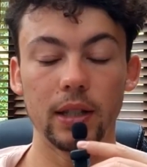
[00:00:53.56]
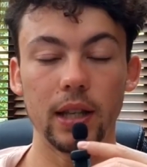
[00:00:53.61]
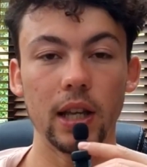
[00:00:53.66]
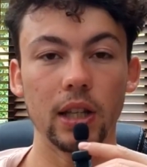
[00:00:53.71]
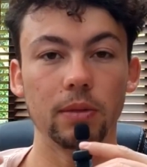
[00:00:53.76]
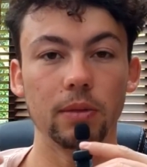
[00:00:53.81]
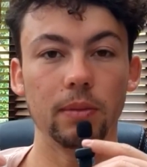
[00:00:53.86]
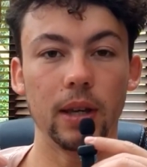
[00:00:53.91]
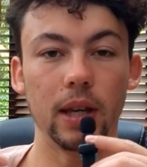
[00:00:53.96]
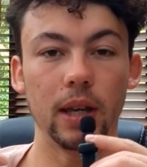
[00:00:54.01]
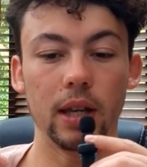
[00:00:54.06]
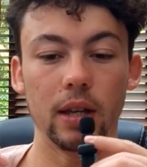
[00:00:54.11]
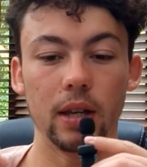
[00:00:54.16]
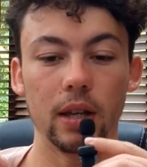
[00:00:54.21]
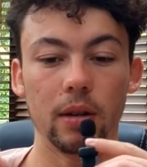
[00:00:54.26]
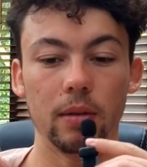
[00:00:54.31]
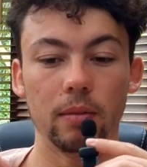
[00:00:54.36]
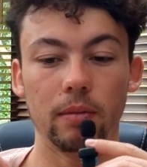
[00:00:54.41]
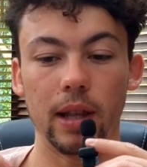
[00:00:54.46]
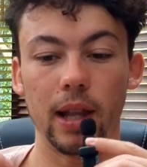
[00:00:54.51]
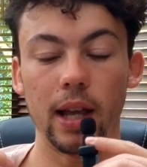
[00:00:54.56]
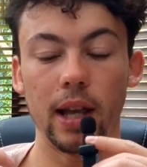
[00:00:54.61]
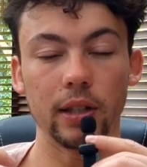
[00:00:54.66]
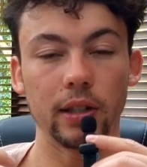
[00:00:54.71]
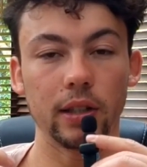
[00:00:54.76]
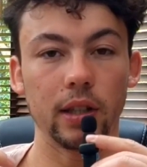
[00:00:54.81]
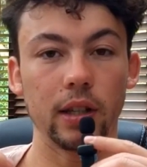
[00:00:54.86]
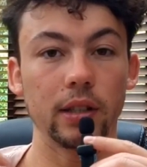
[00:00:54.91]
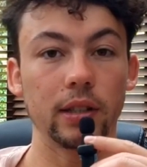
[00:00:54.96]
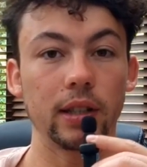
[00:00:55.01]
it takes me
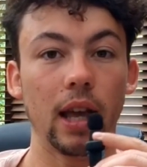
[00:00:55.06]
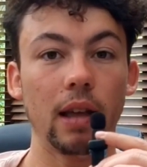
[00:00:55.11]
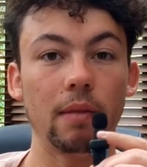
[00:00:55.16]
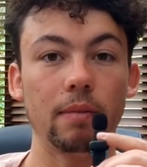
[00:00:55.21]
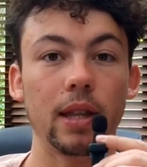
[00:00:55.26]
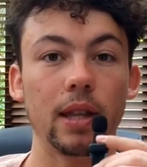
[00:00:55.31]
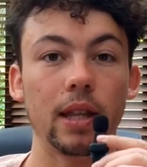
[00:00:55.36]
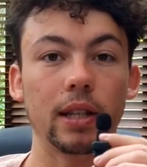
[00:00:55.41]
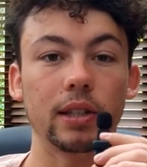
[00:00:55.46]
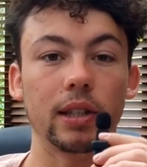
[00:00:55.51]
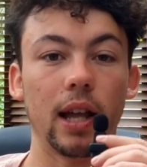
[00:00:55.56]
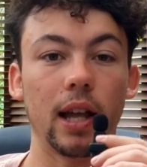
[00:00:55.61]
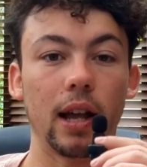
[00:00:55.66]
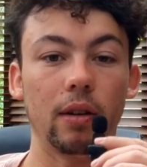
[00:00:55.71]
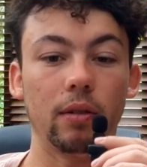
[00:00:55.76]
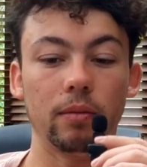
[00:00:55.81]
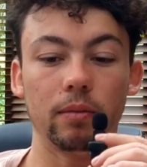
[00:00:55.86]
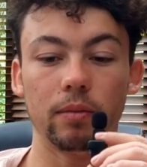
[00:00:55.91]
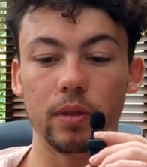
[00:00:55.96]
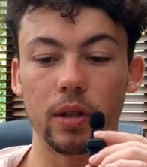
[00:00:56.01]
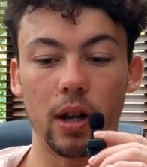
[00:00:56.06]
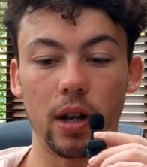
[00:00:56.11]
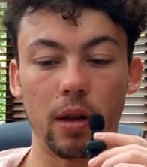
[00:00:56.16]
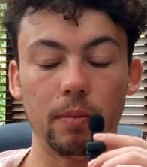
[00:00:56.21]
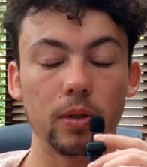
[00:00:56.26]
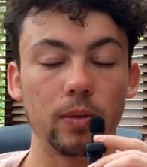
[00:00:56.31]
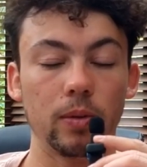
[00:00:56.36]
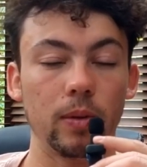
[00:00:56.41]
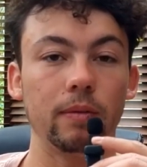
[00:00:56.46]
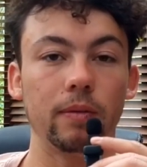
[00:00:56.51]
less than 10 minutes now,
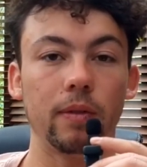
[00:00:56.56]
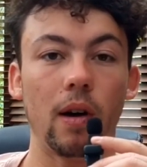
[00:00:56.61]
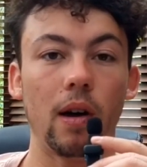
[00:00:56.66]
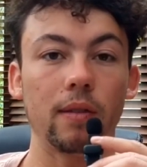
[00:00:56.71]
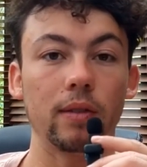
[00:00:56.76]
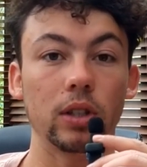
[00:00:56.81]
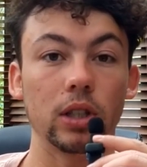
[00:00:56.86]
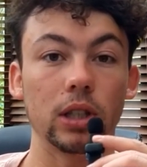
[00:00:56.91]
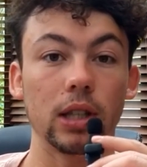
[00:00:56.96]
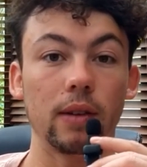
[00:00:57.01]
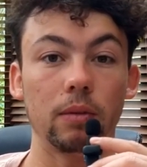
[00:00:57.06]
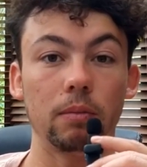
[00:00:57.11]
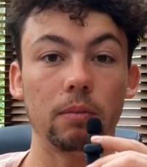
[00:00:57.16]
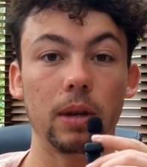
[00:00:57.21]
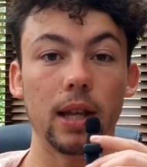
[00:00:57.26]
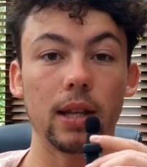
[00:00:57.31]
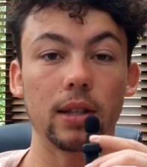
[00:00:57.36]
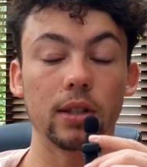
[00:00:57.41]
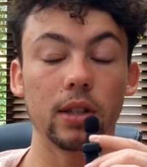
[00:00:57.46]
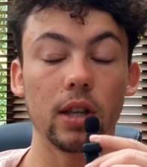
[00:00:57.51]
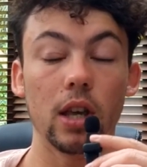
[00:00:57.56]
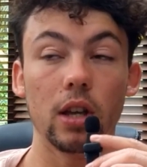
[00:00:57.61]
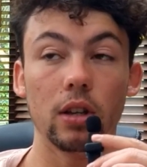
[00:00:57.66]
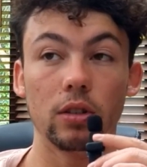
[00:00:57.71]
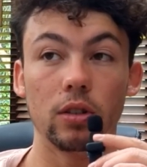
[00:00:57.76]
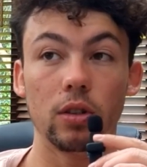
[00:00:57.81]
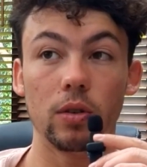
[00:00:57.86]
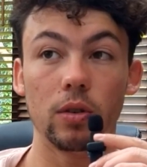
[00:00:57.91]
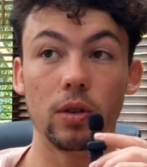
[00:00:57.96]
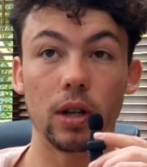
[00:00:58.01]
between 5 and 7 minutes
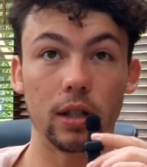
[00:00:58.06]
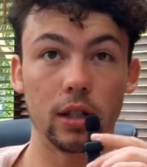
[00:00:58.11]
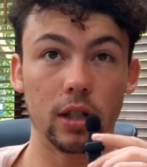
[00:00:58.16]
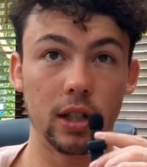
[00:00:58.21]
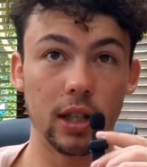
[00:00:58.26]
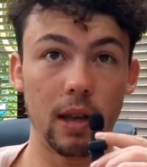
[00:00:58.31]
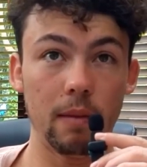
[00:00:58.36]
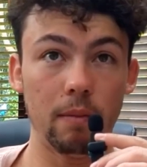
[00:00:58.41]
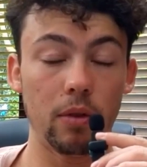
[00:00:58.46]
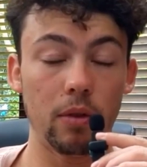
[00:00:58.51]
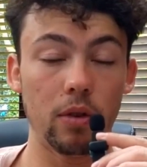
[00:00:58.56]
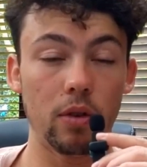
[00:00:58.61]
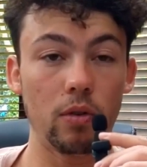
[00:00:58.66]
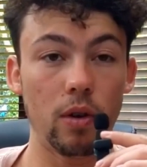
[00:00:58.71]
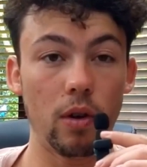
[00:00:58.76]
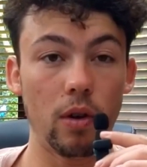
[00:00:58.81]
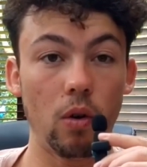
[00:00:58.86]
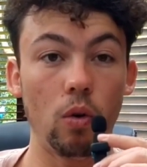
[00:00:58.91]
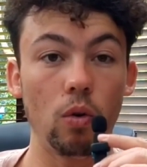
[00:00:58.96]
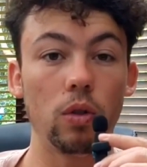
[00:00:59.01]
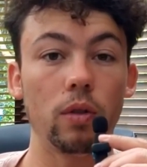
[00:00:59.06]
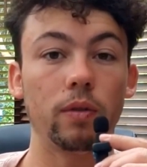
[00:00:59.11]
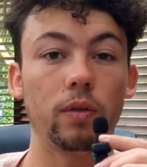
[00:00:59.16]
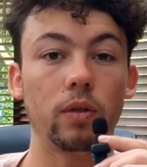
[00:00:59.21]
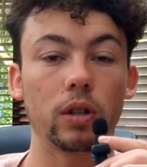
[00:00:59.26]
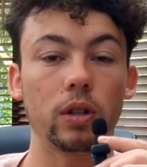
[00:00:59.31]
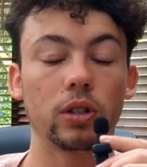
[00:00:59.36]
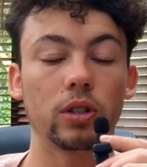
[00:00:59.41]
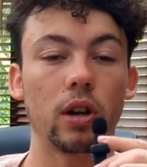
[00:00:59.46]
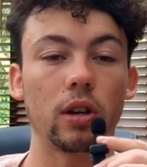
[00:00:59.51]
to skim through all the
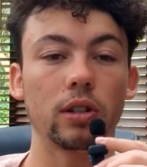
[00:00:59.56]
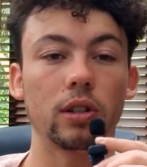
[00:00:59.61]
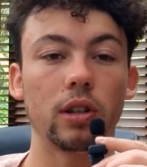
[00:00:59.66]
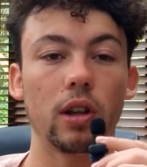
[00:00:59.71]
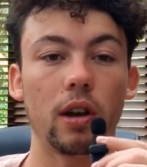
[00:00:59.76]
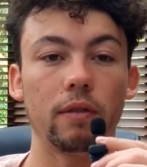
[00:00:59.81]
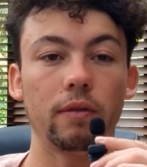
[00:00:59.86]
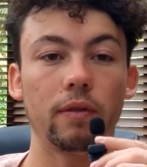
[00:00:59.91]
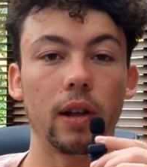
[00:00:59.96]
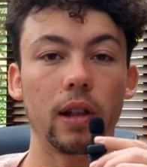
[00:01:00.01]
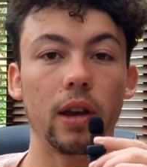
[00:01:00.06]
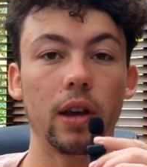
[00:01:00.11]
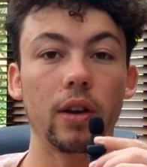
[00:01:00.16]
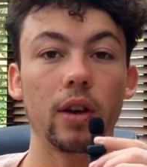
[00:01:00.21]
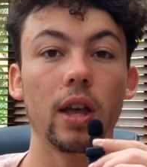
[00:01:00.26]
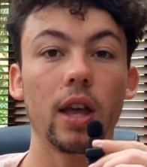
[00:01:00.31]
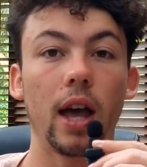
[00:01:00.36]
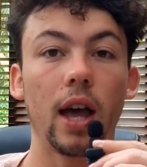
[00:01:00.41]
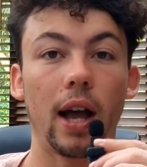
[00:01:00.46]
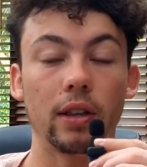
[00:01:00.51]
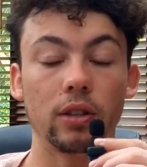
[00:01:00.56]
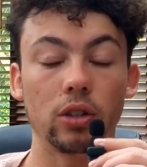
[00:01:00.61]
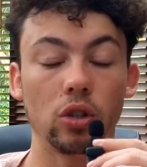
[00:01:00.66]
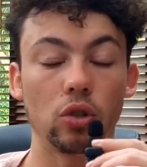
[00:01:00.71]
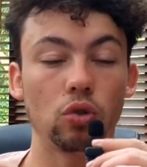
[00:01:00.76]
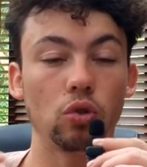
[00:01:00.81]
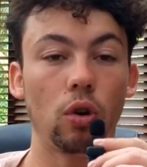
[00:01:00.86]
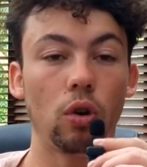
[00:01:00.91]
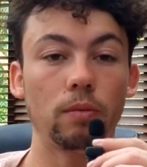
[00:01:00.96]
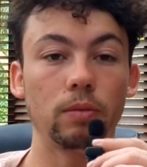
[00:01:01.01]
Forex charts that I follow and
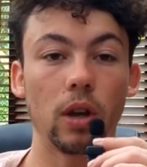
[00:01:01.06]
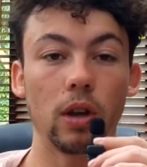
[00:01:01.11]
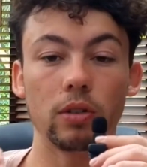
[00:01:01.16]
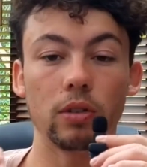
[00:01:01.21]
just draw up